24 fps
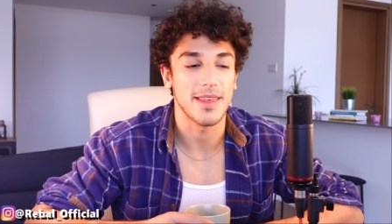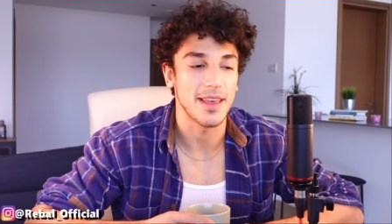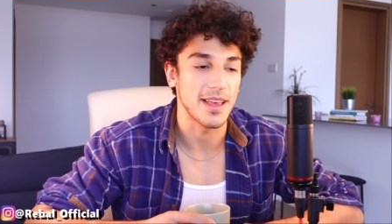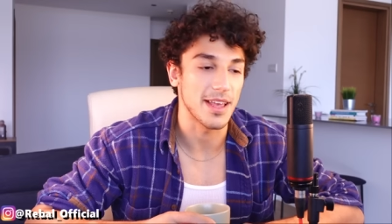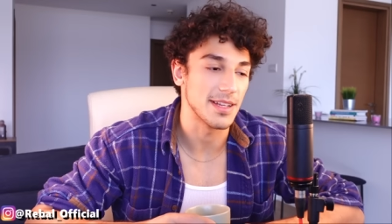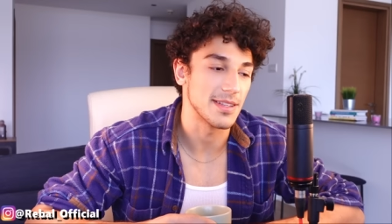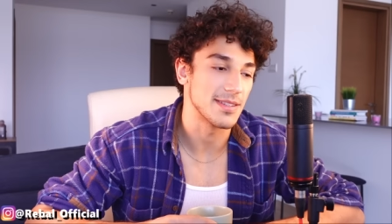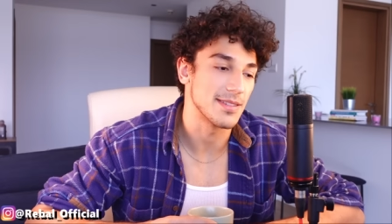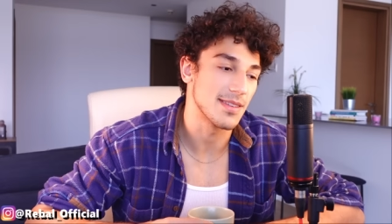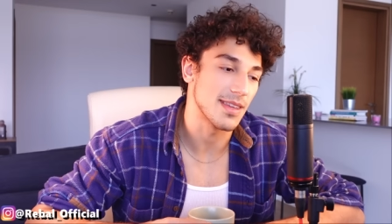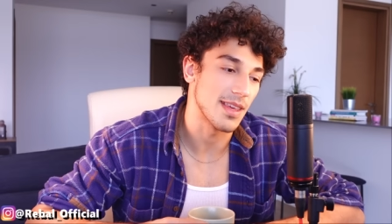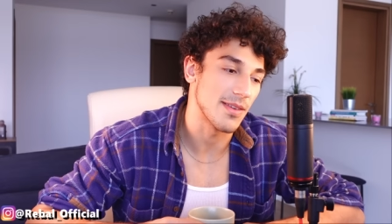think
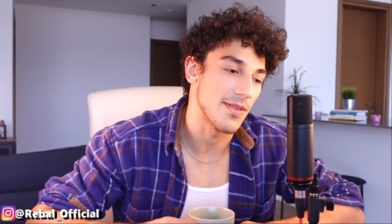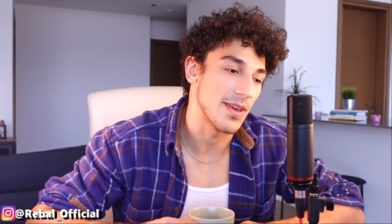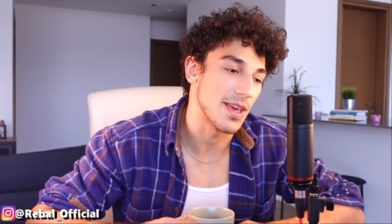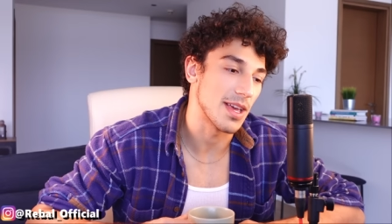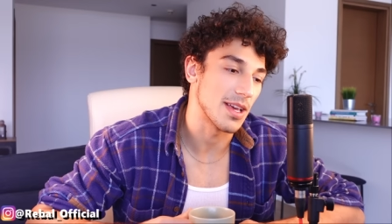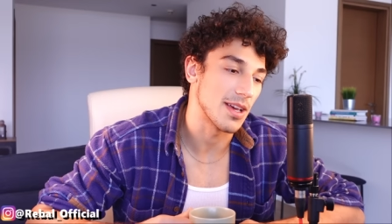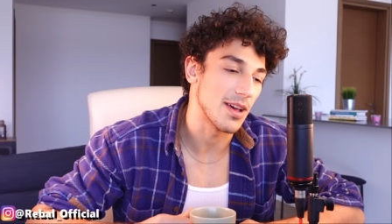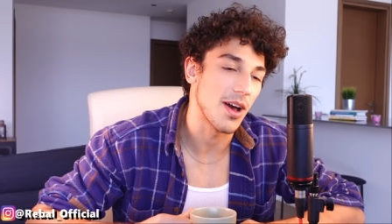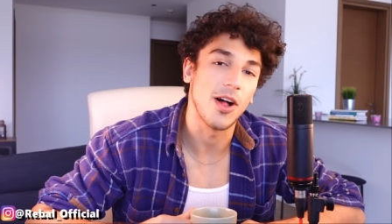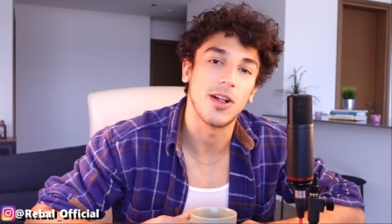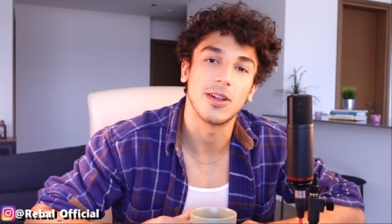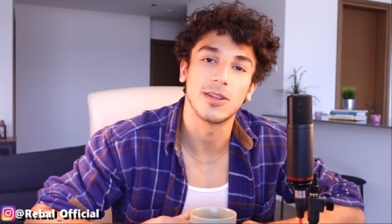it's giving
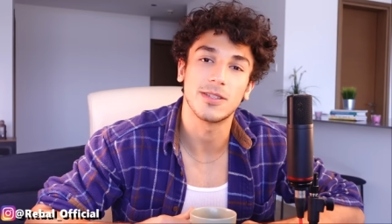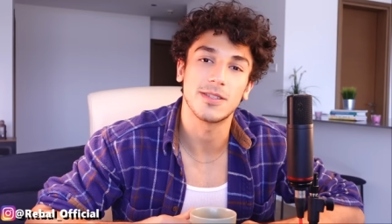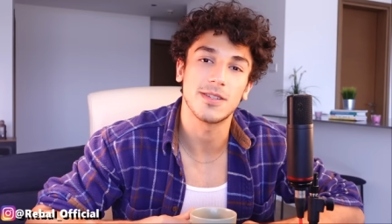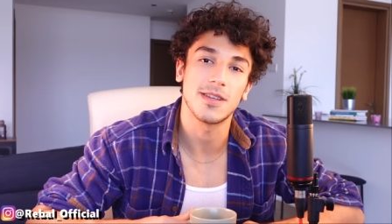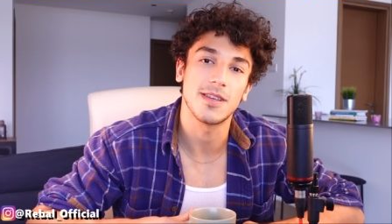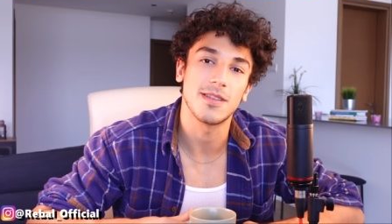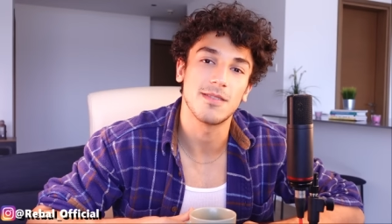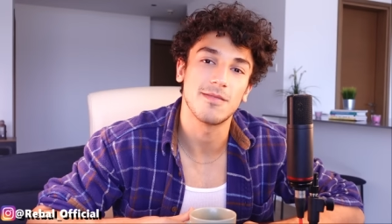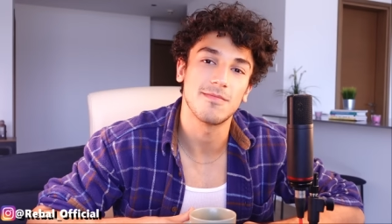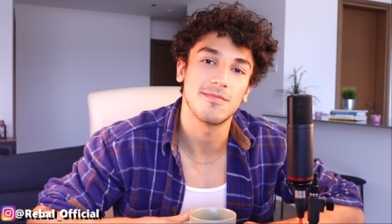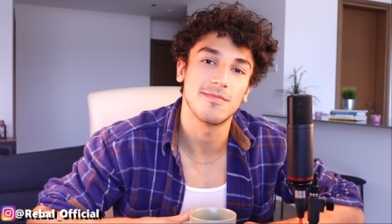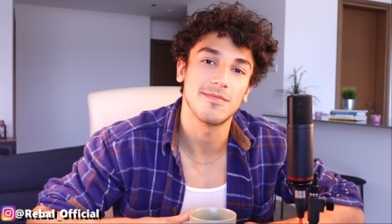cult,
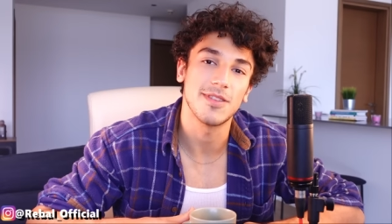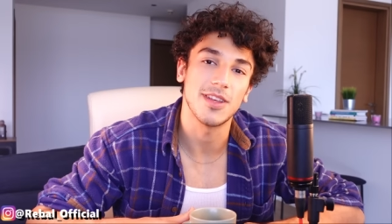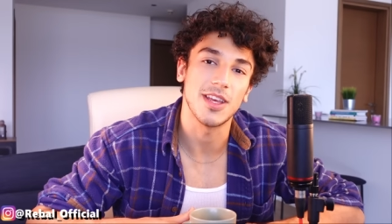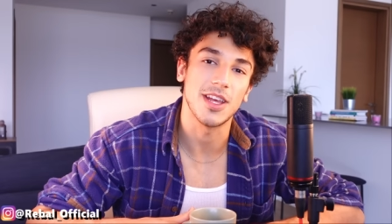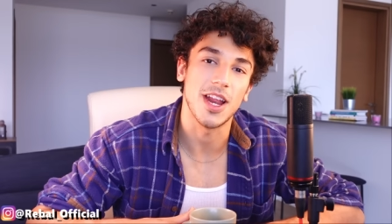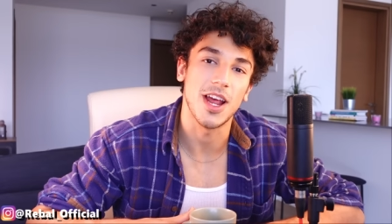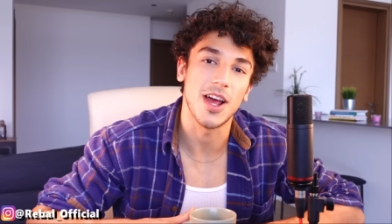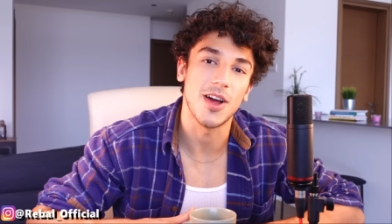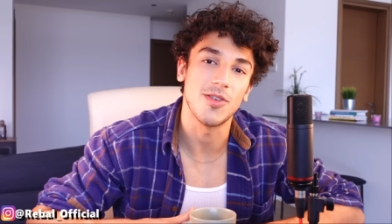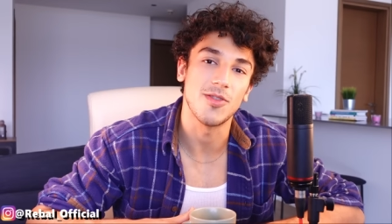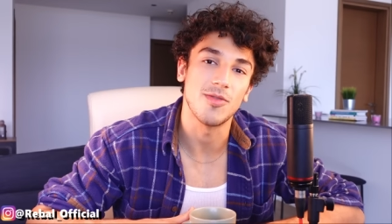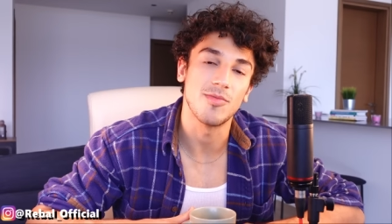you
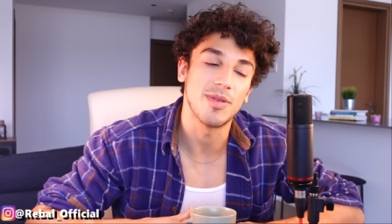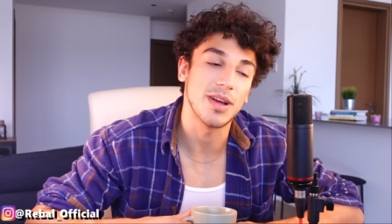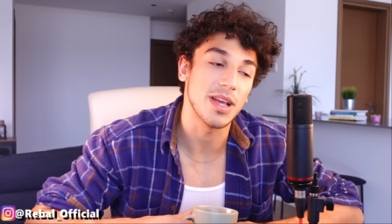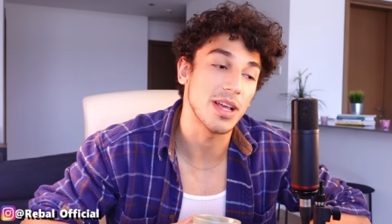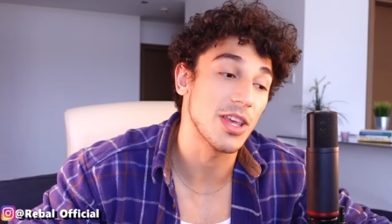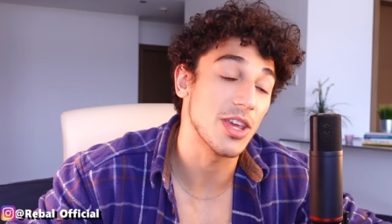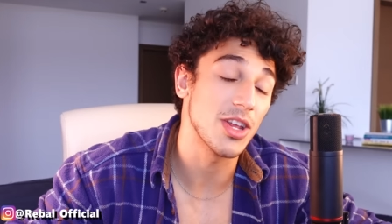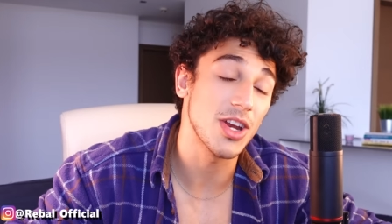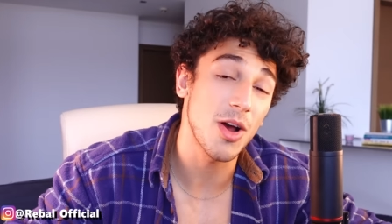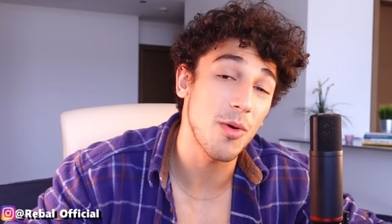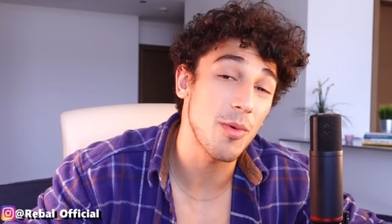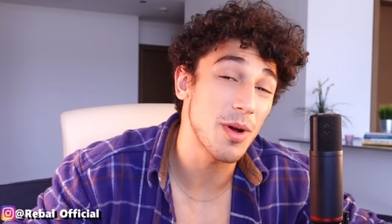know. But
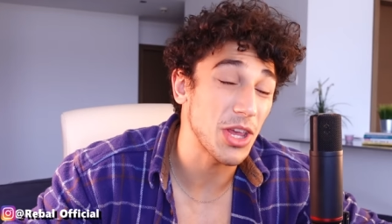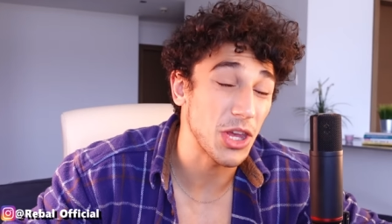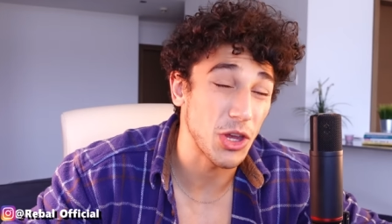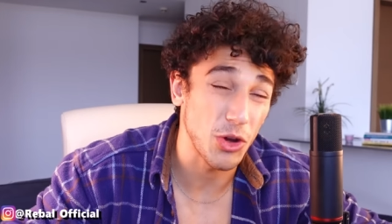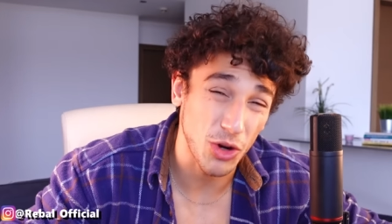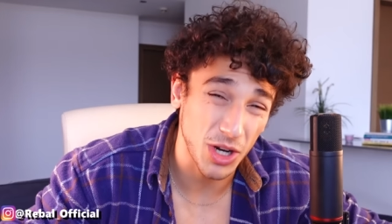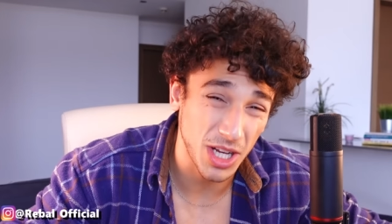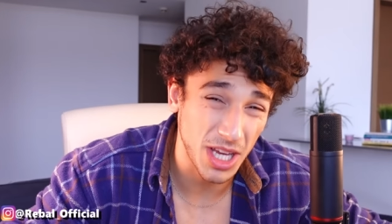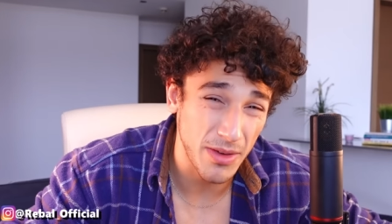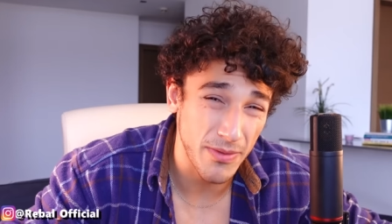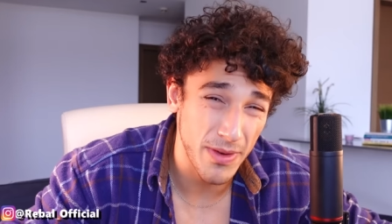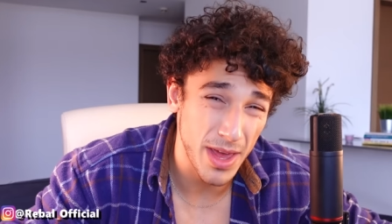you know what
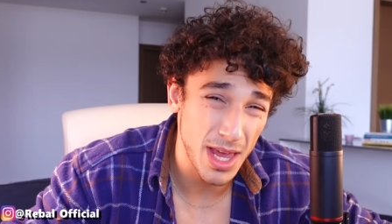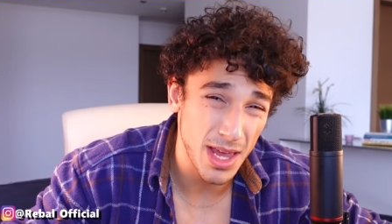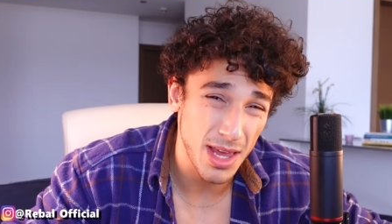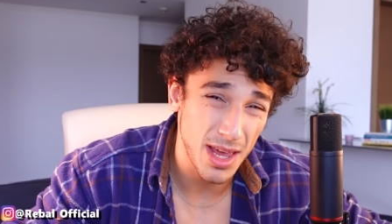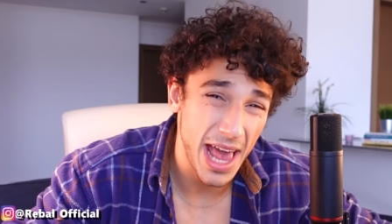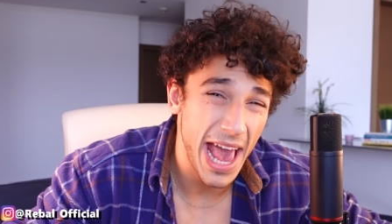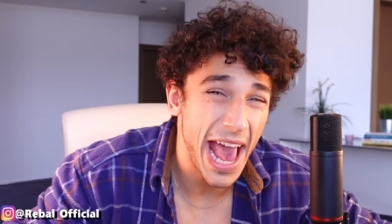you're giving?